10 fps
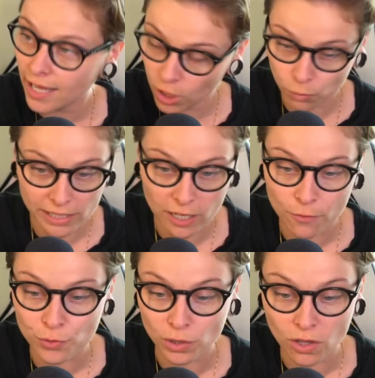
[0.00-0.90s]
Help me
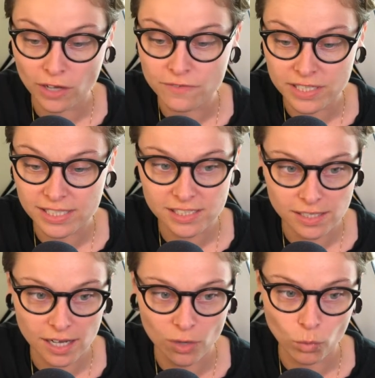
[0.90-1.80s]
out through a lot of this
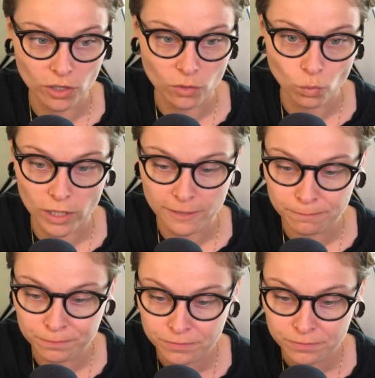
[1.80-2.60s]
one on one.